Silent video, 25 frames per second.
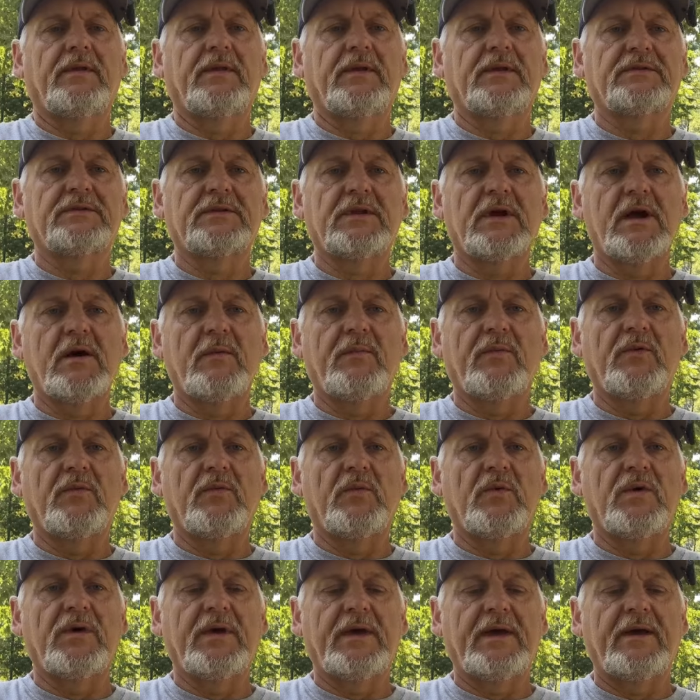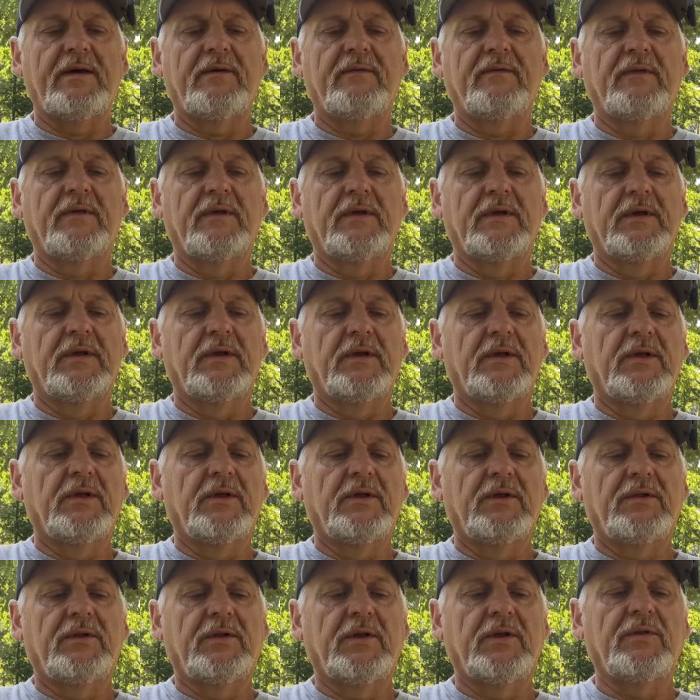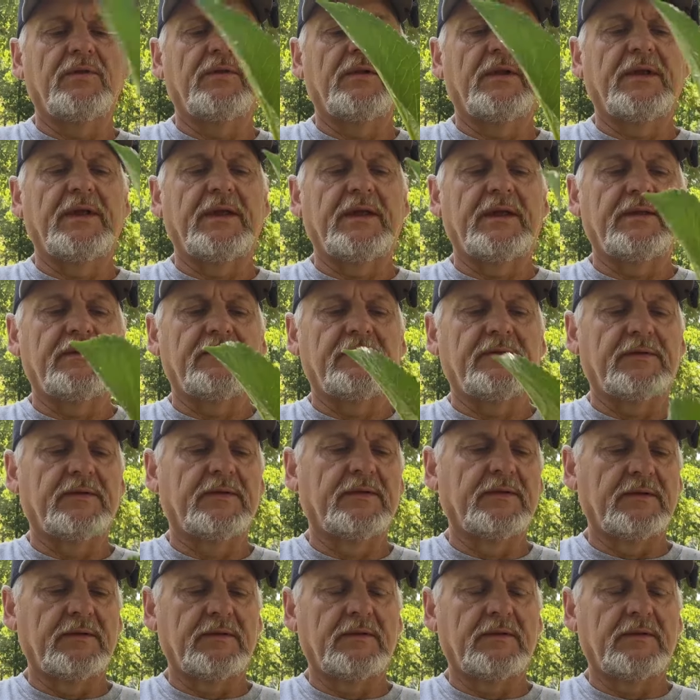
This top one will have 2 leaves.